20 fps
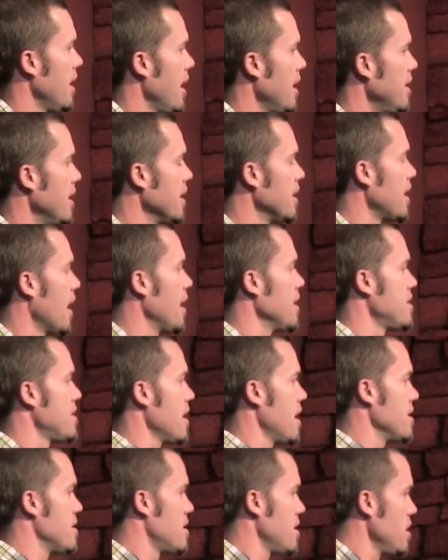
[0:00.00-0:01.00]
And then God
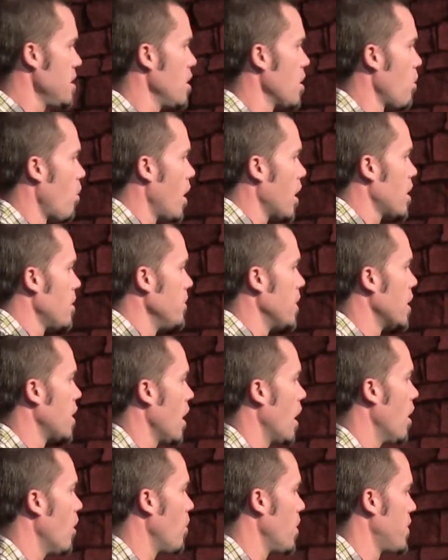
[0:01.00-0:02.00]
says, You're welcome to
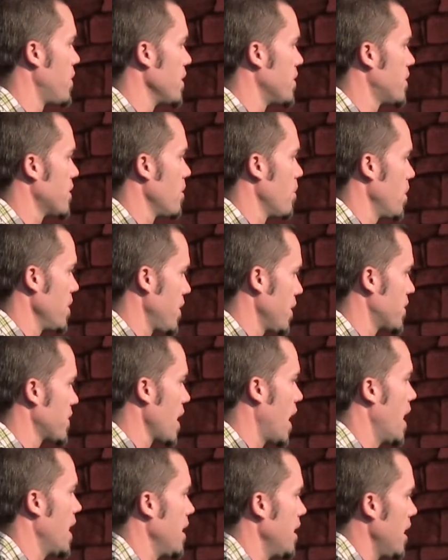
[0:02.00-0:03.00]
go with this, with this
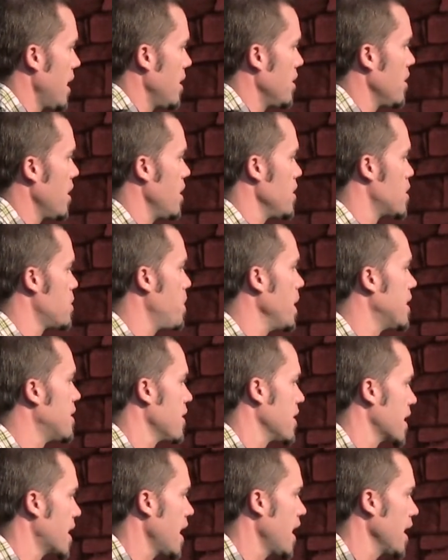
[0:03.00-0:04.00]
guy and, and, and speak
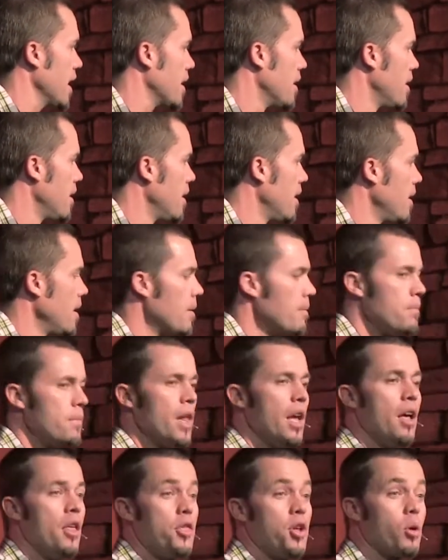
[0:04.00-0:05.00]
to the king.
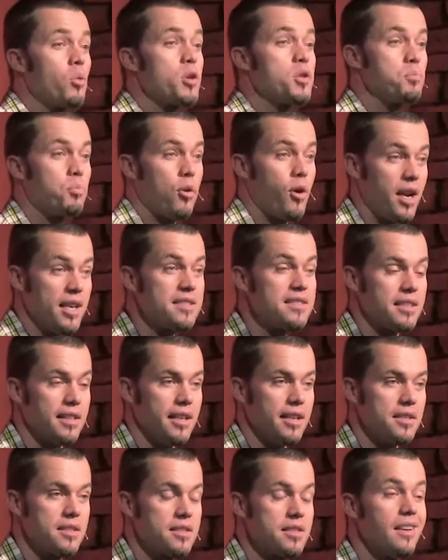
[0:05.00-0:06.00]
There was
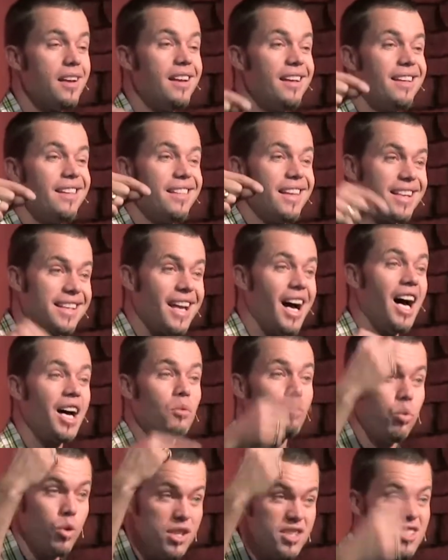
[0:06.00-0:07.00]
precedence that
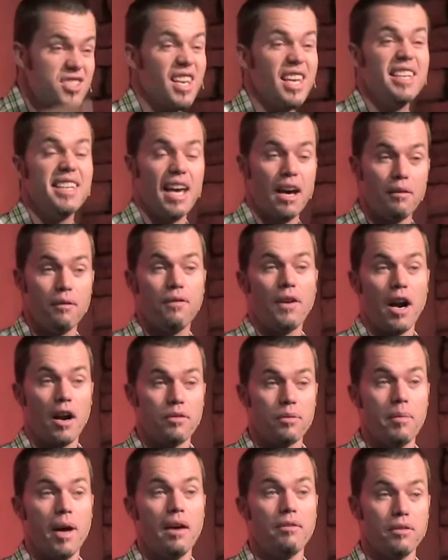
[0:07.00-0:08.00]
God would send down fire
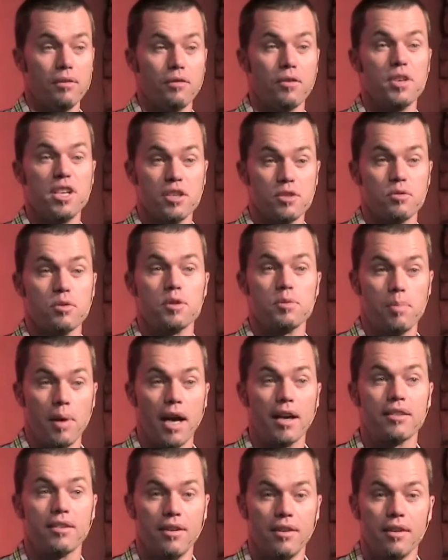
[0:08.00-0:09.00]
from heaven for
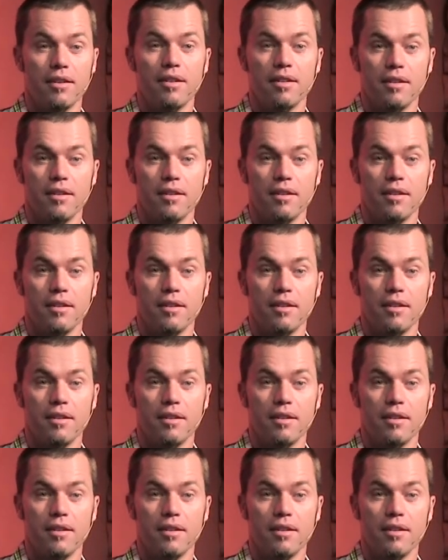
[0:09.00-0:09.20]
disrespect.